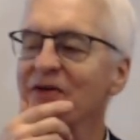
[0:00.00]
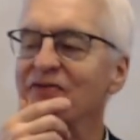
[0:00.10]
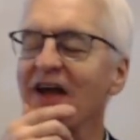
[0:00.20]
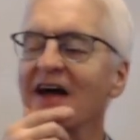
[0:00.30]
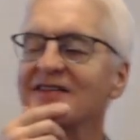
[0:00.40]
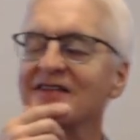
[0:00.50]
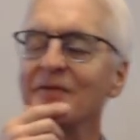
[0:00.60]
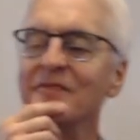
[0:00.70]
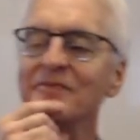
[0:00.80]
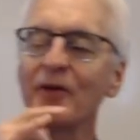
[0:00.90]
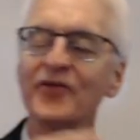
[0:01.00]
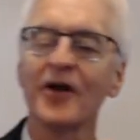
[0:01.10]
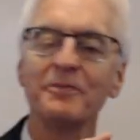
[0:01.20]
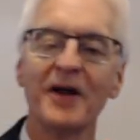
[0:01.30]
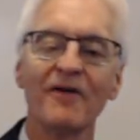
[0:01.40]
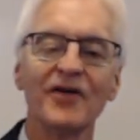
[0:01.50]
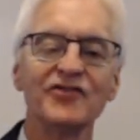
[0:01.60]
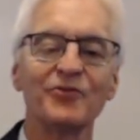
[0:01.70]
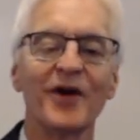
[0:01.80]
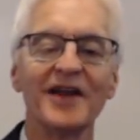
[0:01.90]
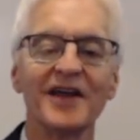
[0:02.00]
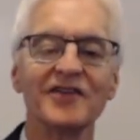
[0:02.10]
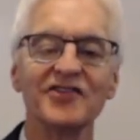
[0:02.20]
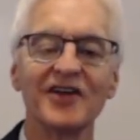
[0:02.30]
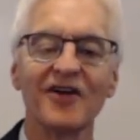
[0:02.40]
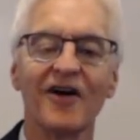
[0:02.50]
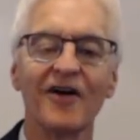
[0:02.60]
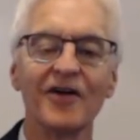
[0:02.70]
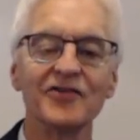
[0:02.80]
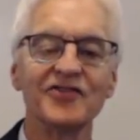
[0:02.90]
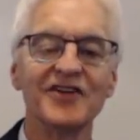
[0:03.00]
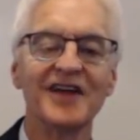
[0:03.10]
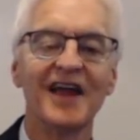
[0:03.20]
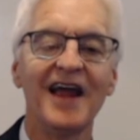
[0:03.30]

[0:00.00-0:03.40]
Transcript: we've got uh, both our parents' weddings and ours,